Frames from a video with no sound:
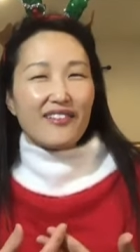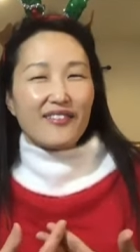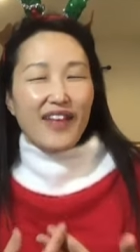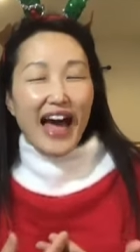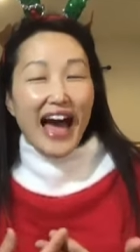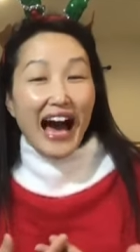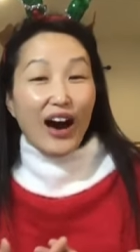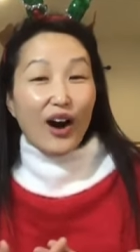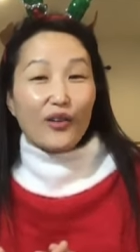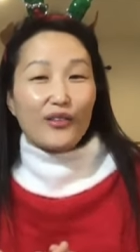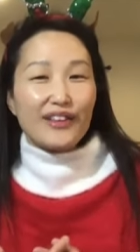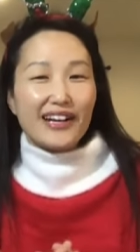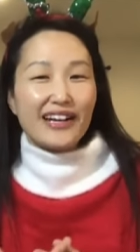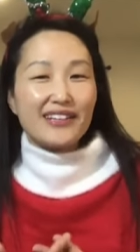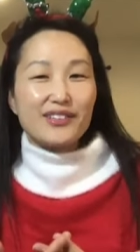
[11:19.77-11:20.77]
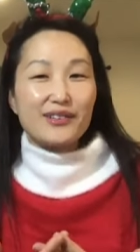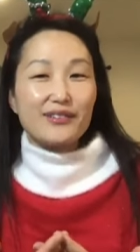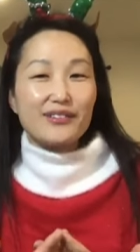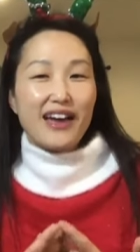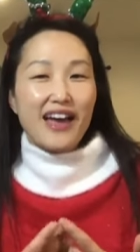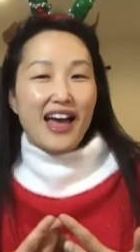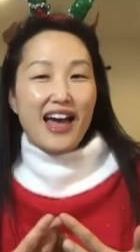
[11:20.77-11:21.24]
now that I don't
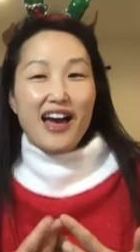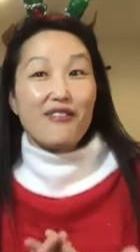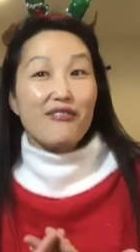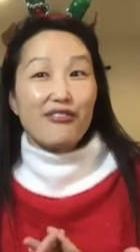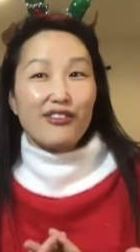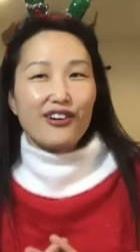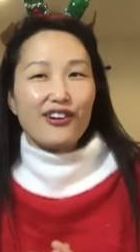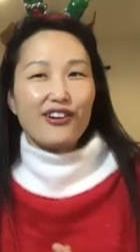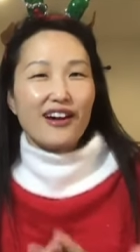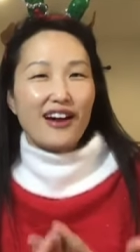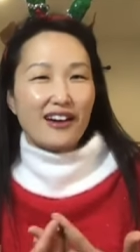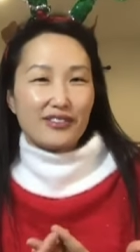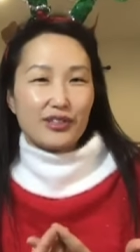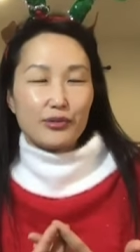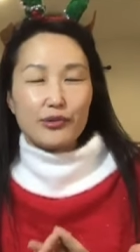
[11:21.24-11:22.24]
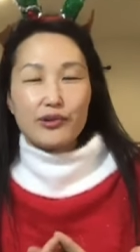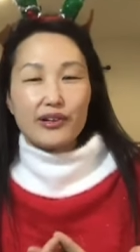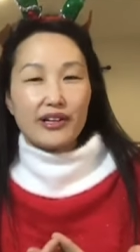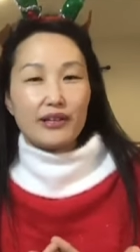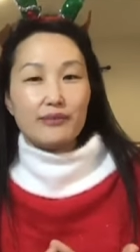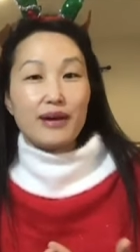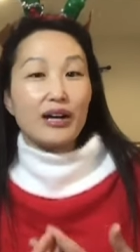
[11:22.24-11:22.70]
ever have to
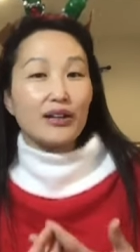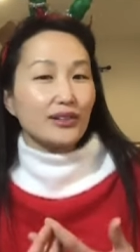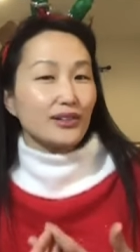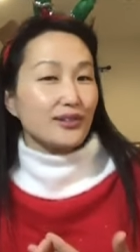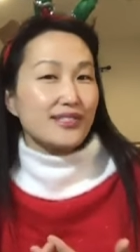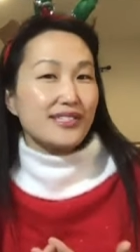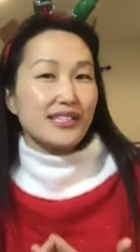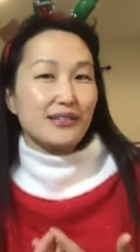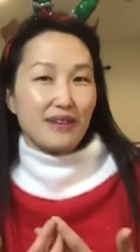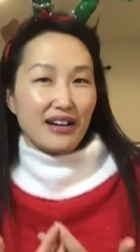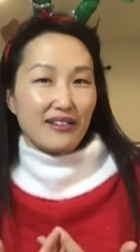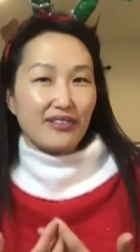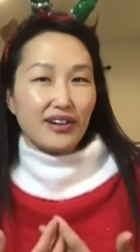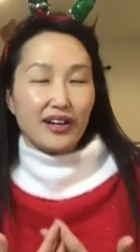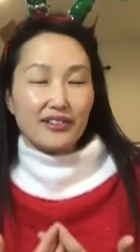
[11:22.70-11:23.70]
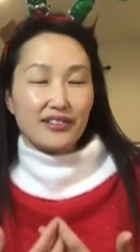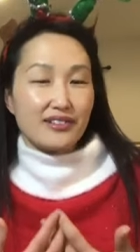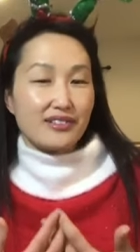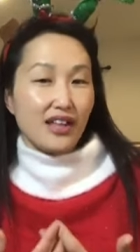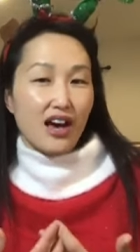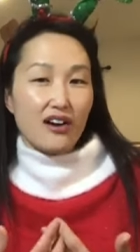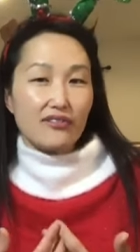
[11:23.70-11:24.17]
worry about losing my Father's
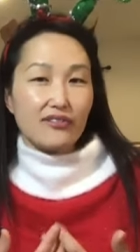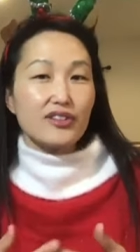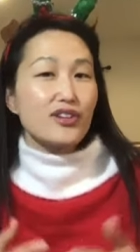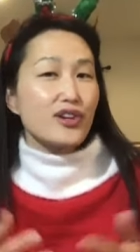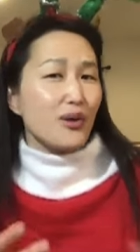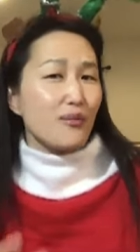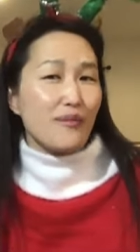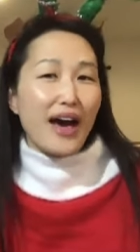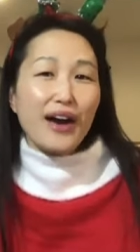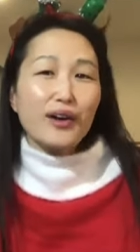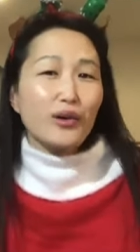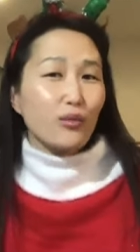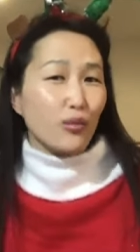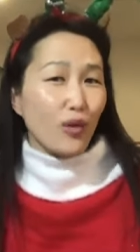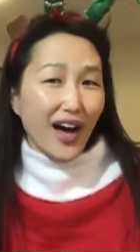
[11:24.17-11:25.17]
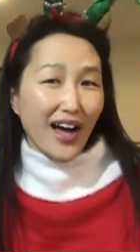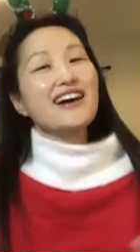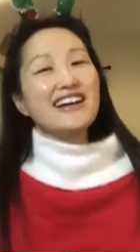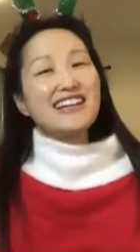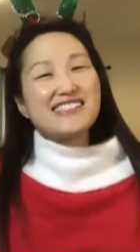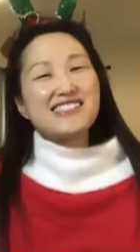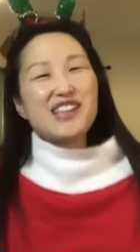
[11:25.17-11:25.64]
love no matter what.
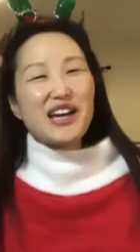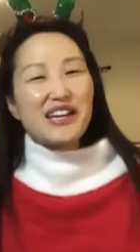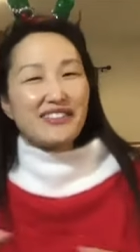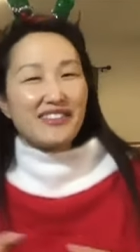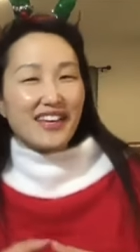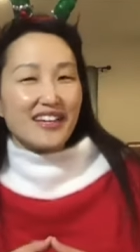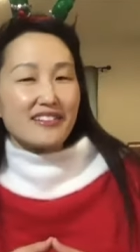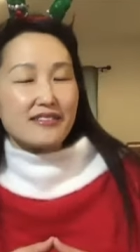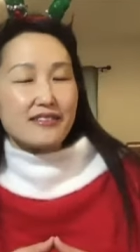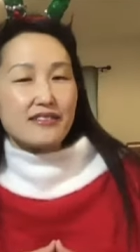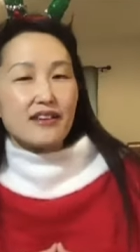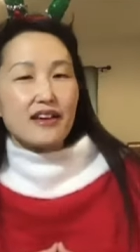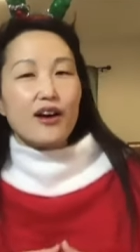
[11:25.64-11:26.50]
It's like this.